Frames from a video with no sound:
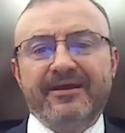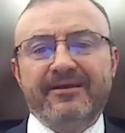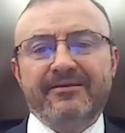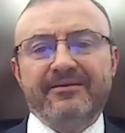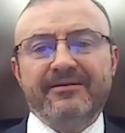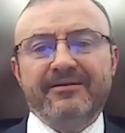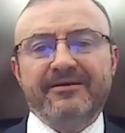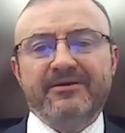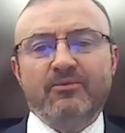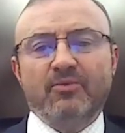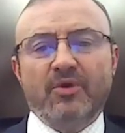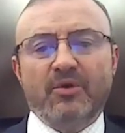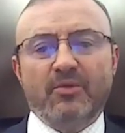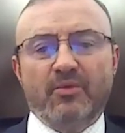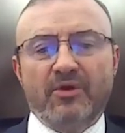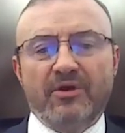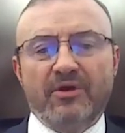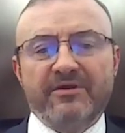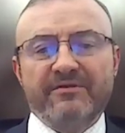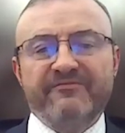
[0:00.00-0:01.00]
And
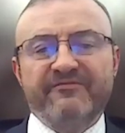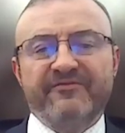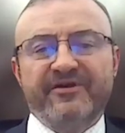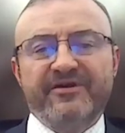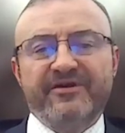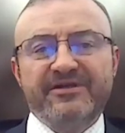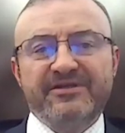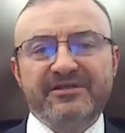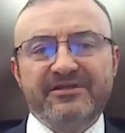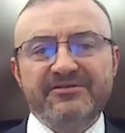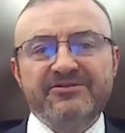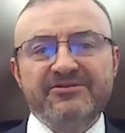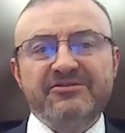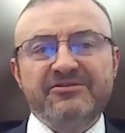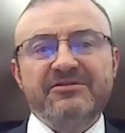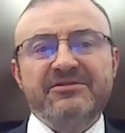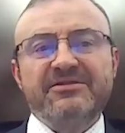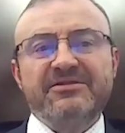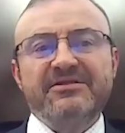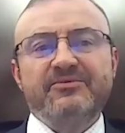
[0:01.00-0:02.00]
we're working very
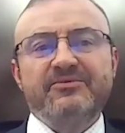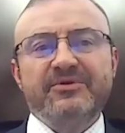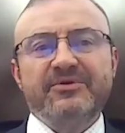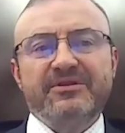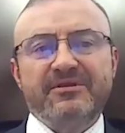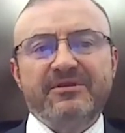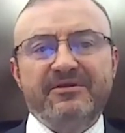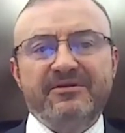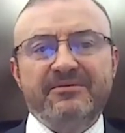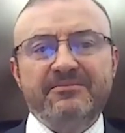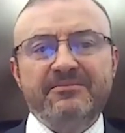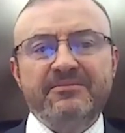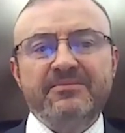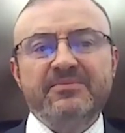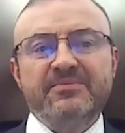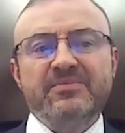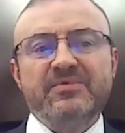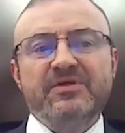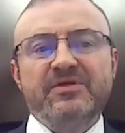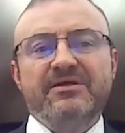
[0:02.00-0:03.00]
diligently with
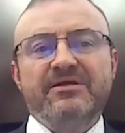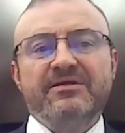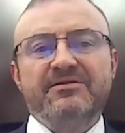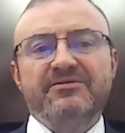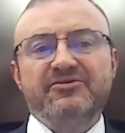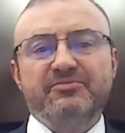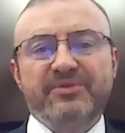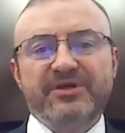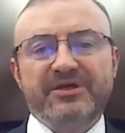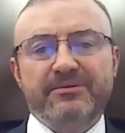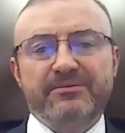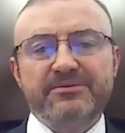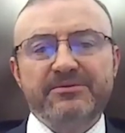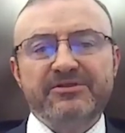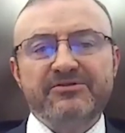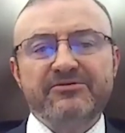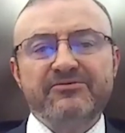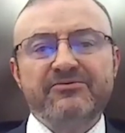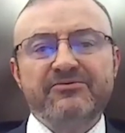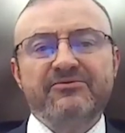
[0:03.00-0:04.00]
them to be
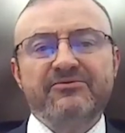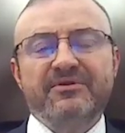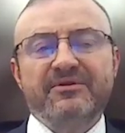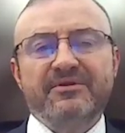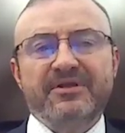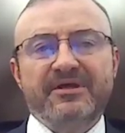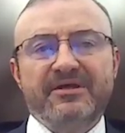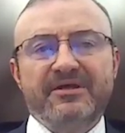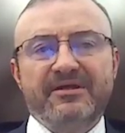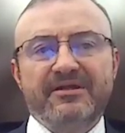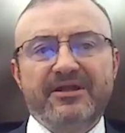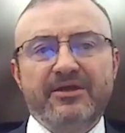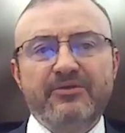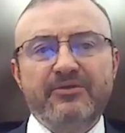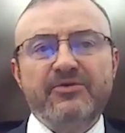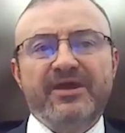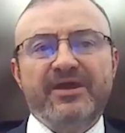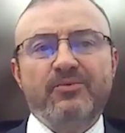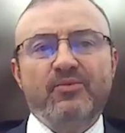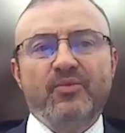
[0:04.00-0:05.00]
able to
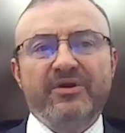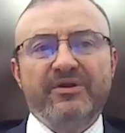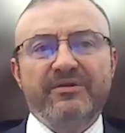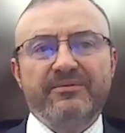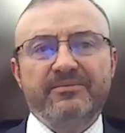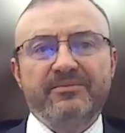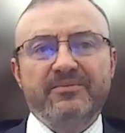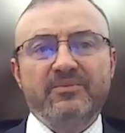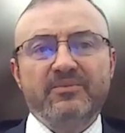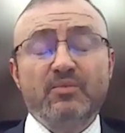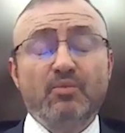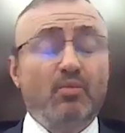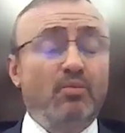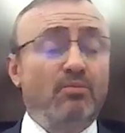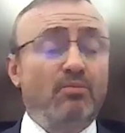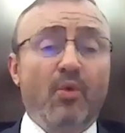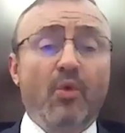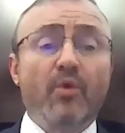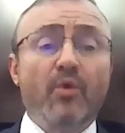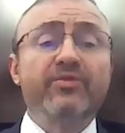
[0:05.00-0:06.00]
locate one of them
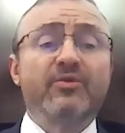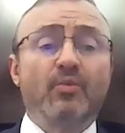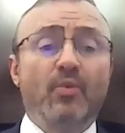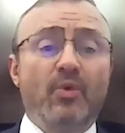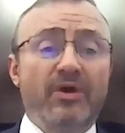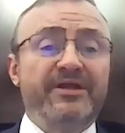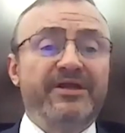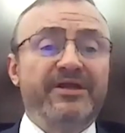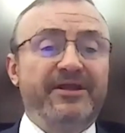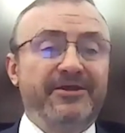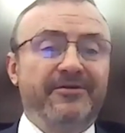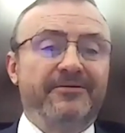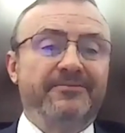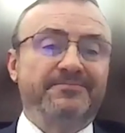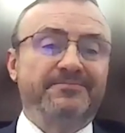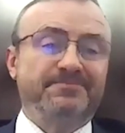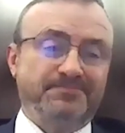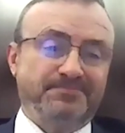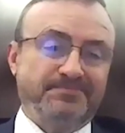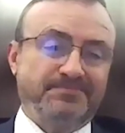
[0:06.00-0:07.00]
more than 1
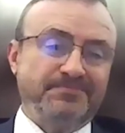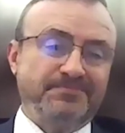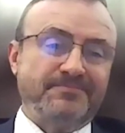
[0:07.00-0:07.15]
year.